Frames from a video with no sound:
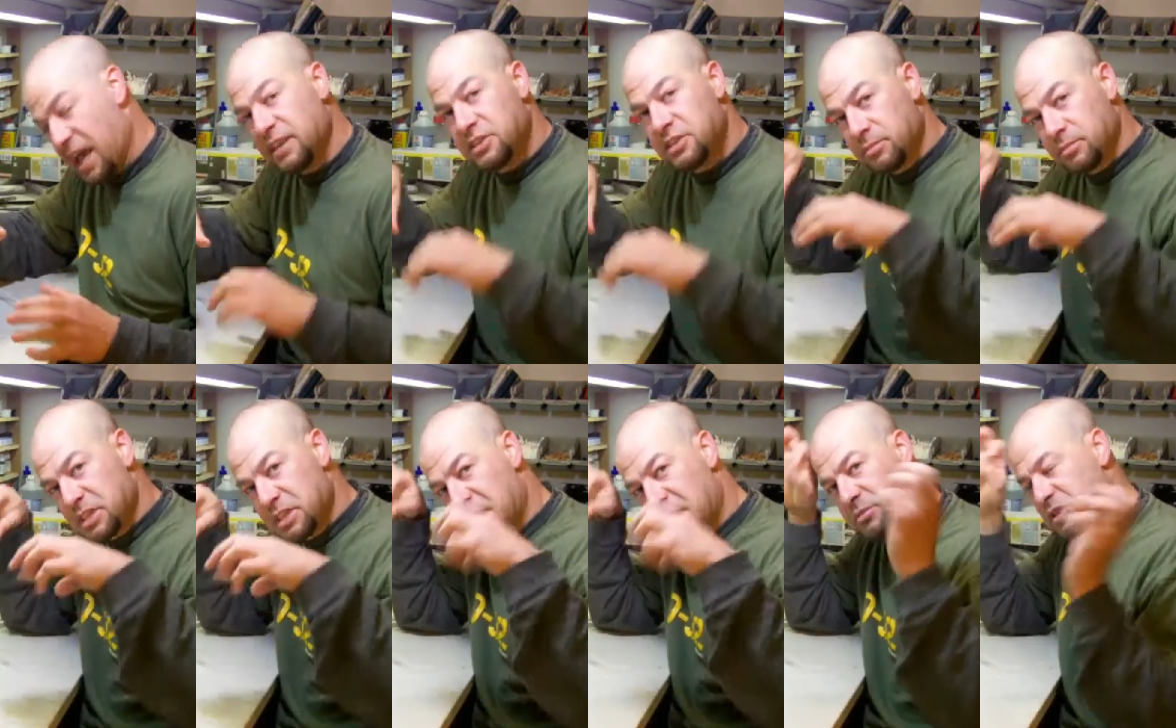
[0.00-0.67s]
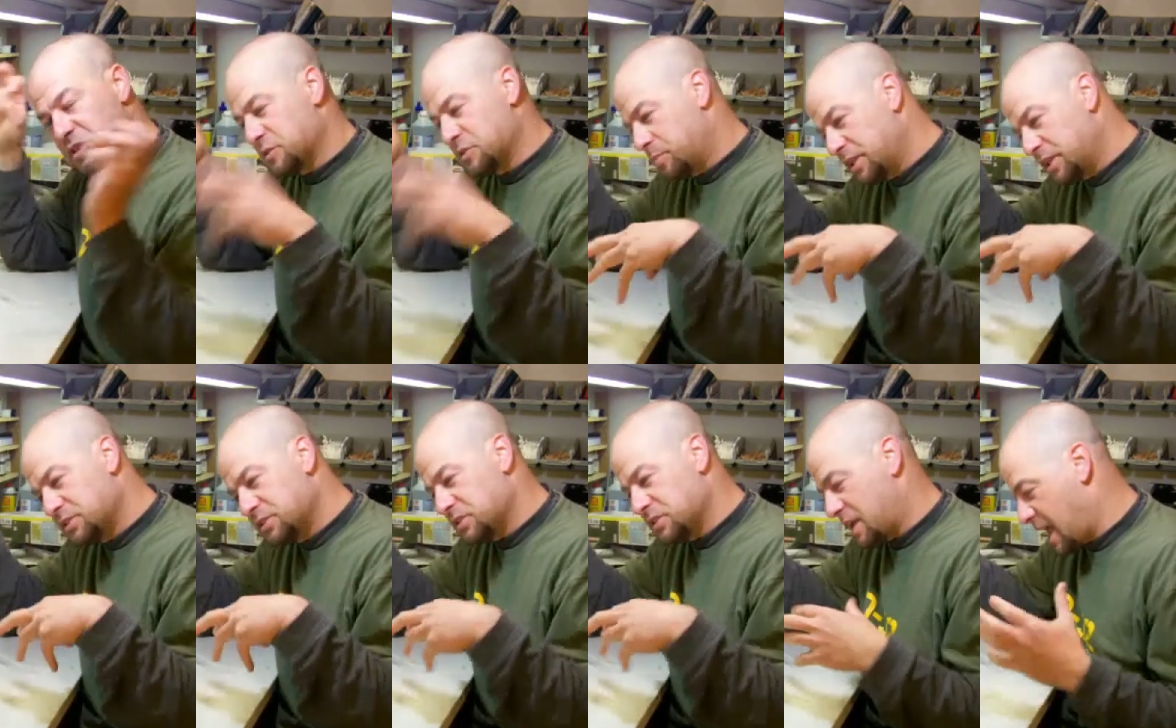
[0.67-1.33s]
net, sometimes there's
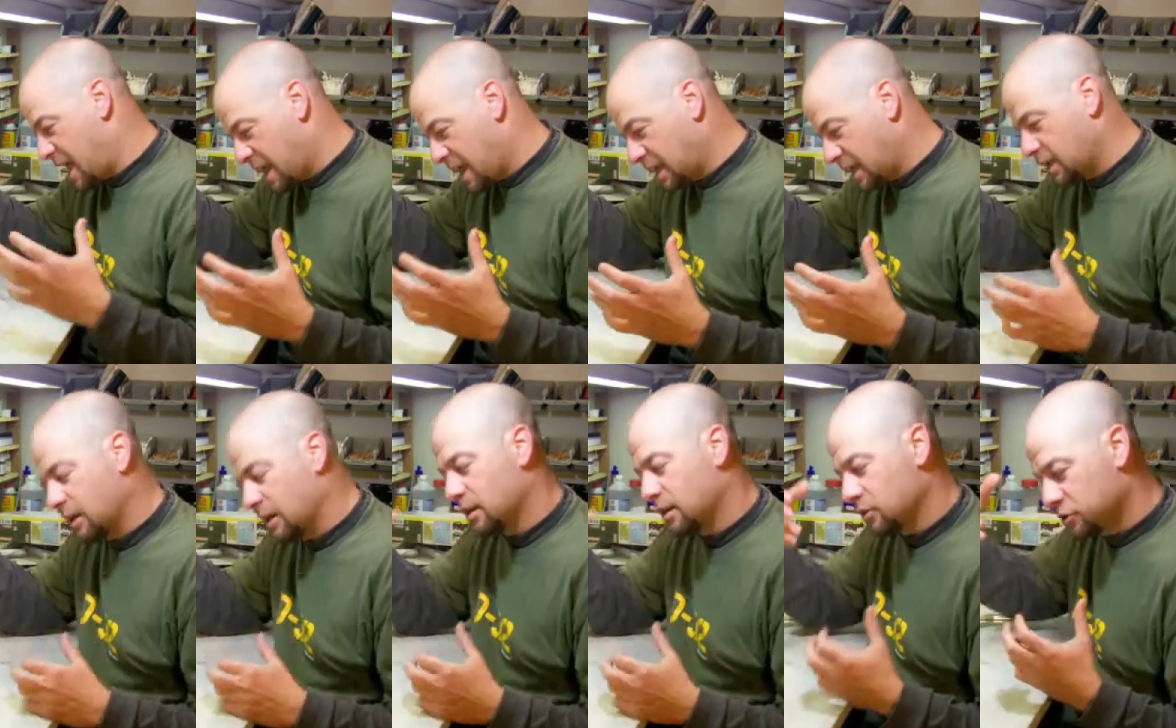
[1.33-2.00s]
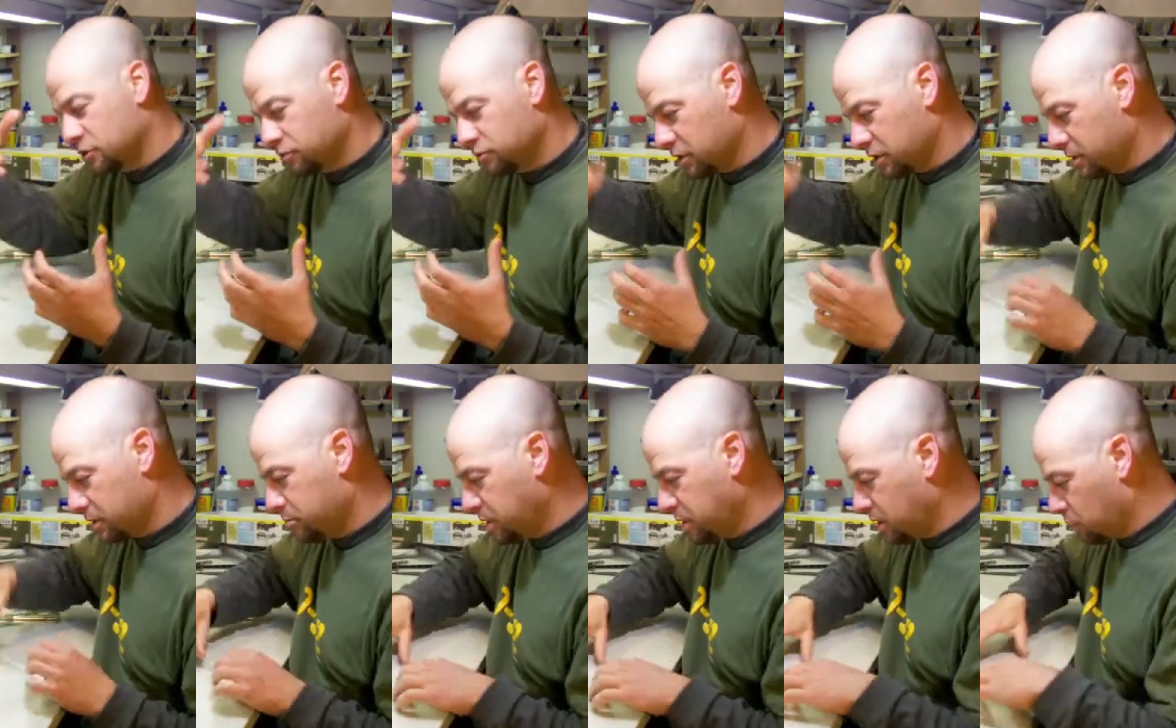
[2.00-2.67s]
pieces hanging and it looks
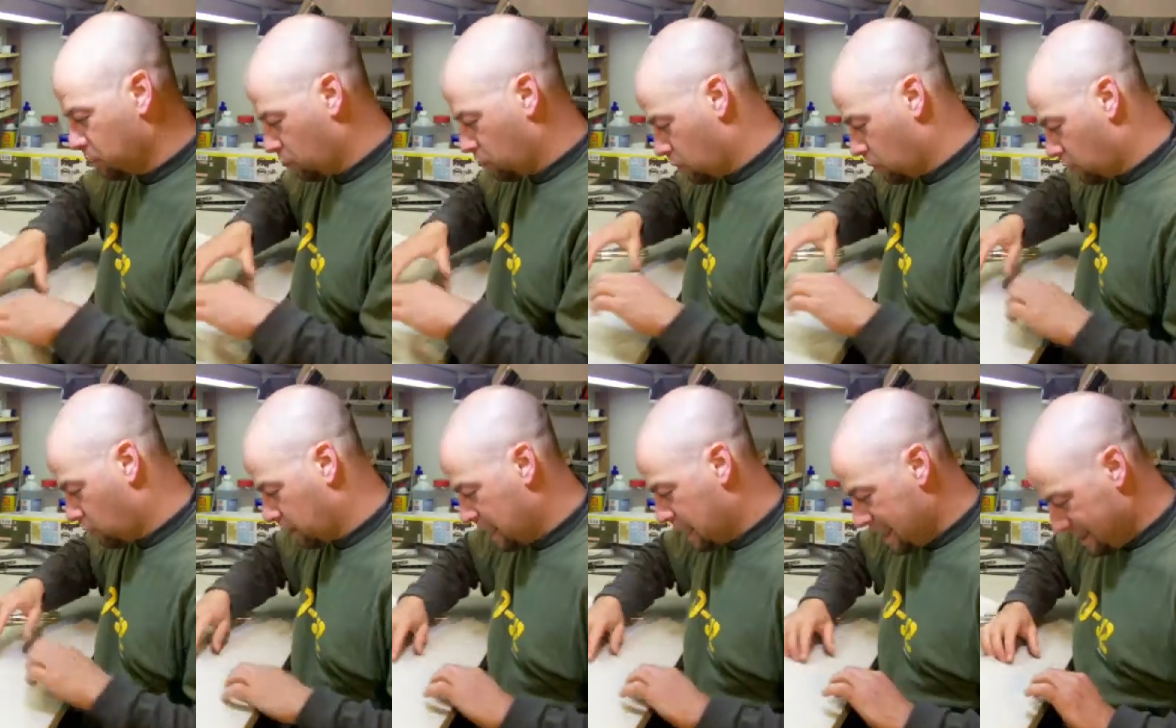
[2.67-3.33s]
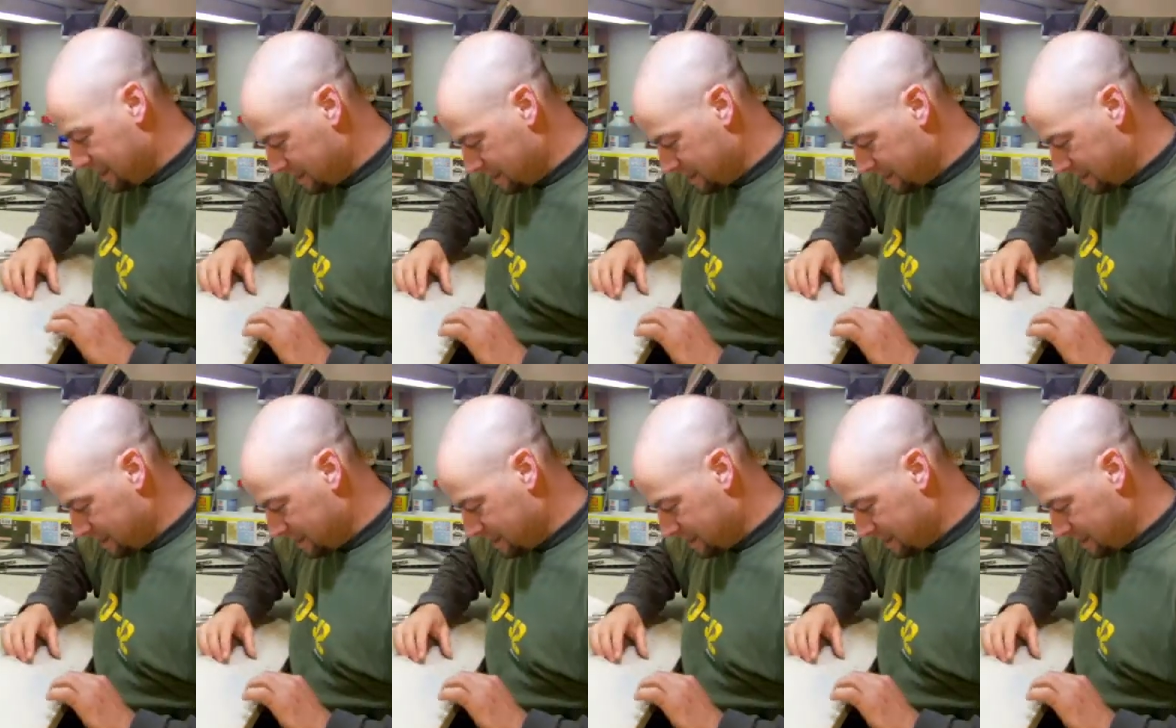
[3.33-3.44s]
really beat and worn.